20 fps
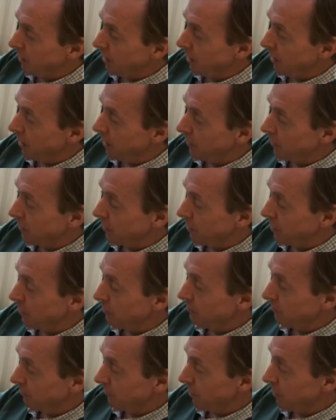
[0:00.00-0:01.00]
and
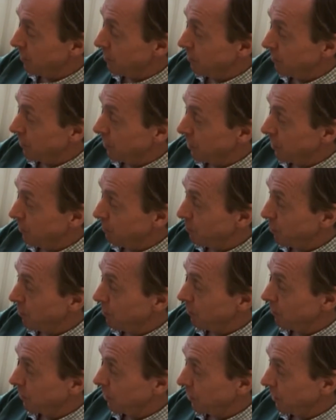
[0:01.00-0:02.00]
the Nazi
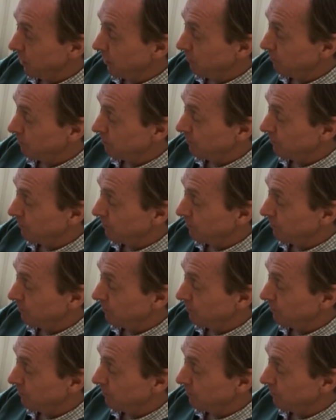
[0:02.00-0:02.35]
Party.